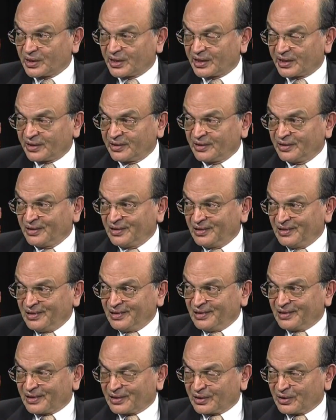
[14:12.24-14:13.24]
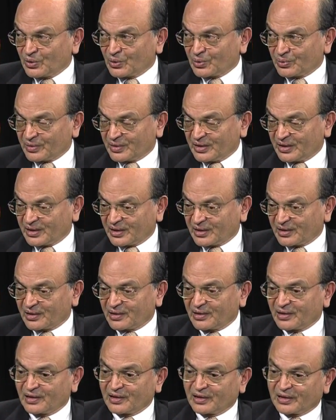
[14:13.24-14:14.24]
why you know,
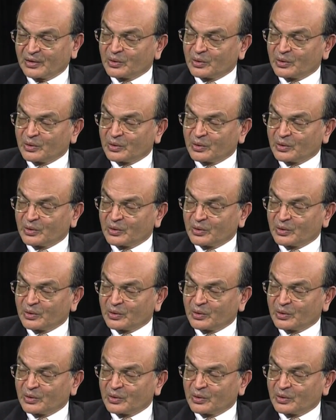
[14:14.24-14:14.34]
uh,